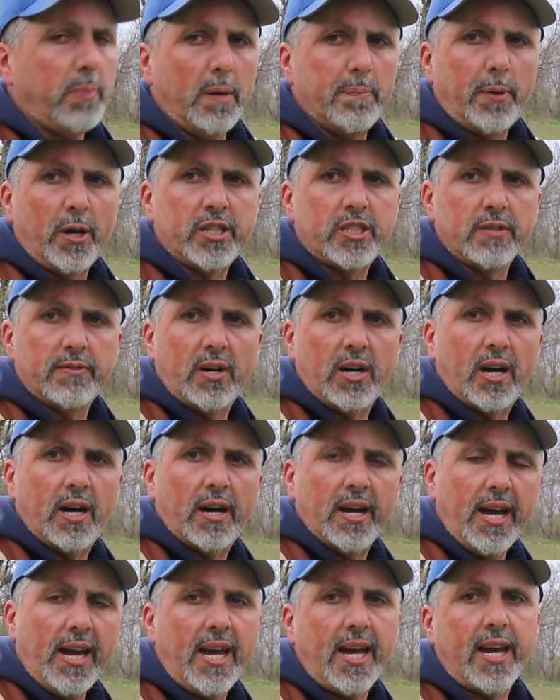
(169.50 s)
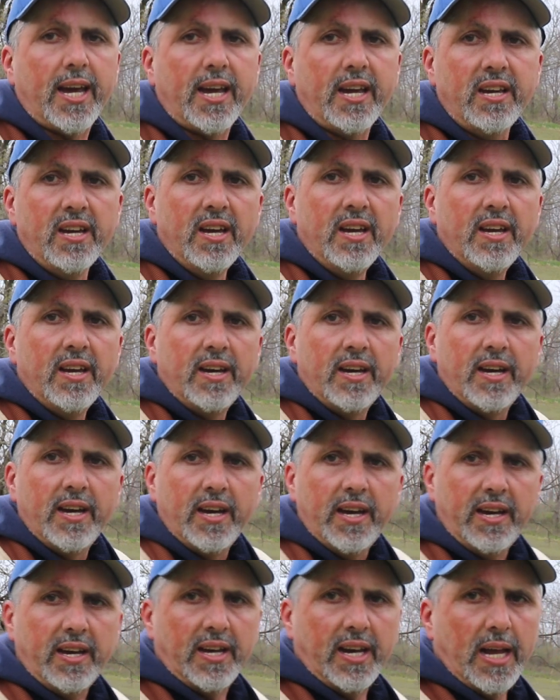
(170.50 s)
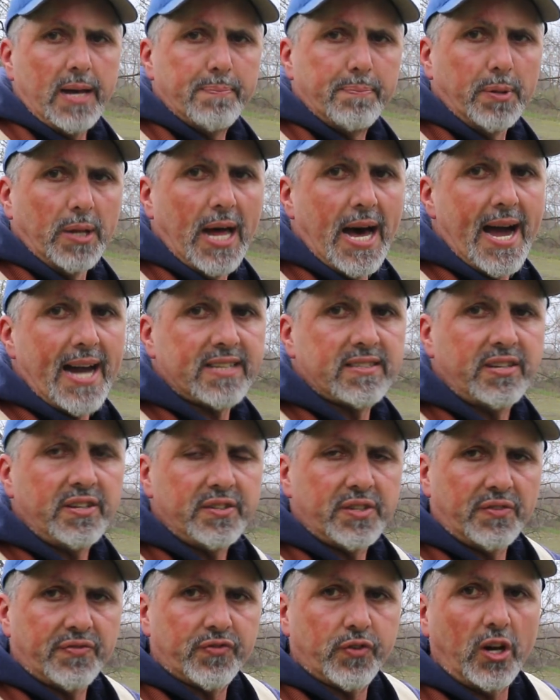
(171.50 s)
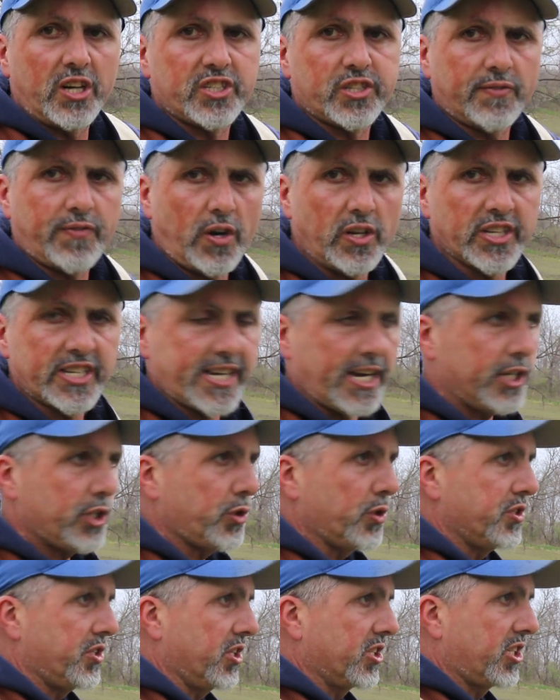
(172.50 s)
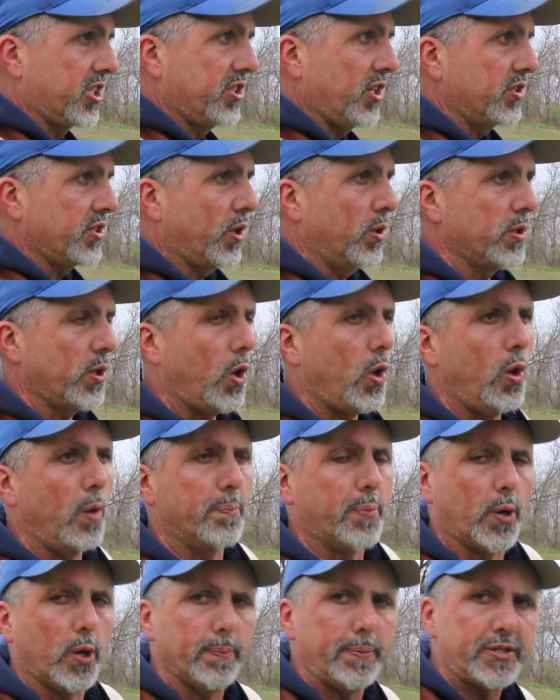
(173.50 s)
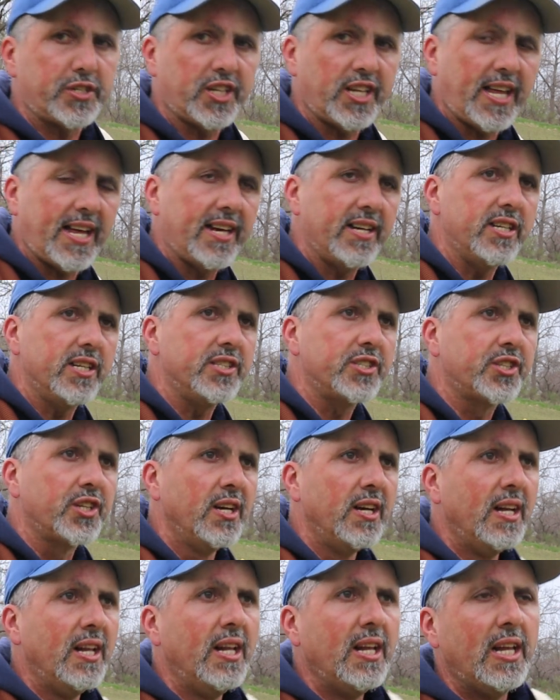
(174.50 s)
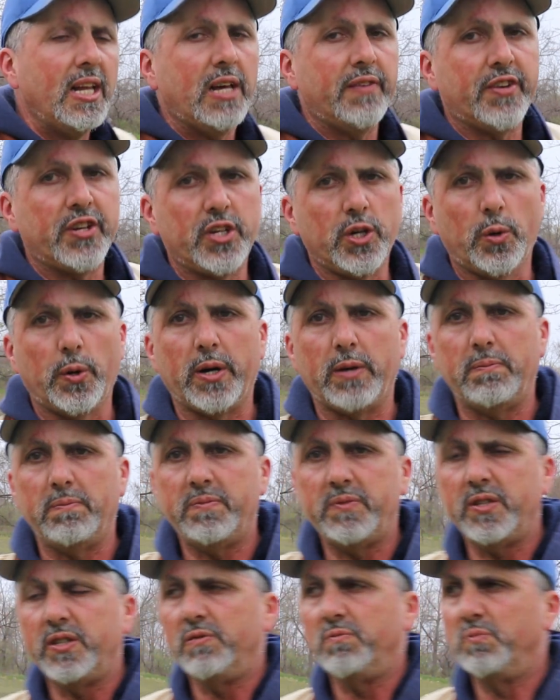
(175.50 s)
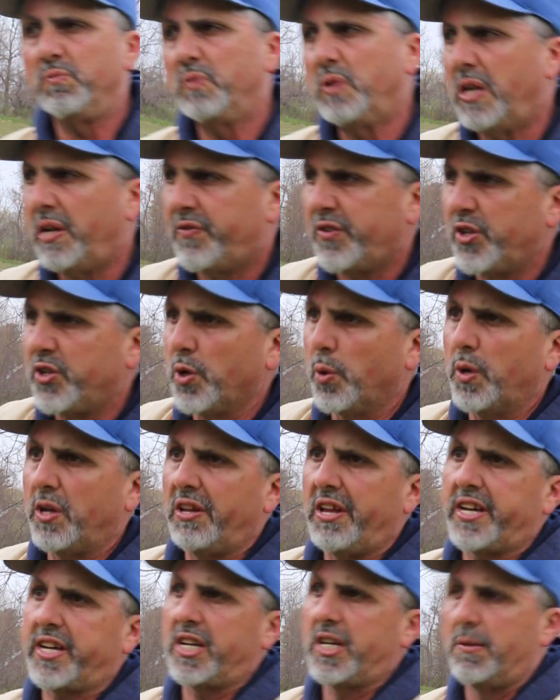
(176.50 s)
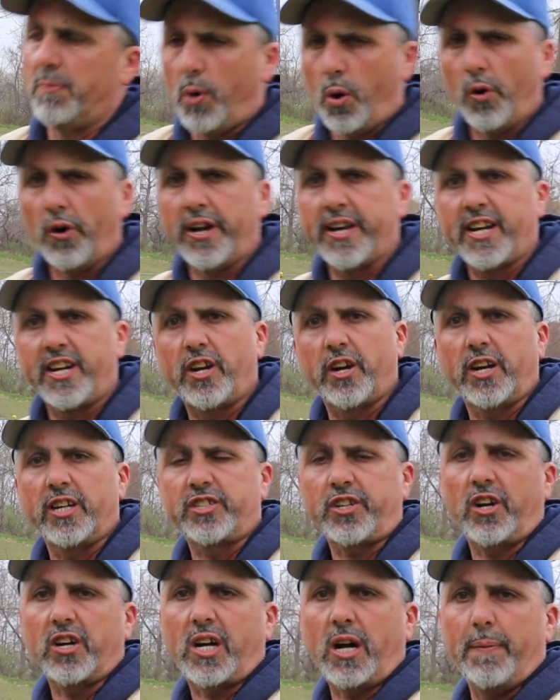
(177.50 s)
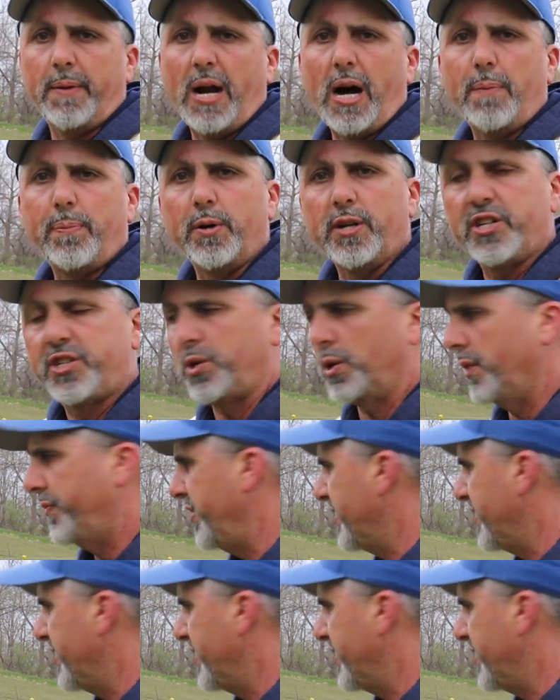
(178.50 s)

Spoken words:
bunch of hay, and I blocked the fronts of all the entrances, because the whole purpose of that is, if you do it like in the morning and they're going to start coming out pretty soon, if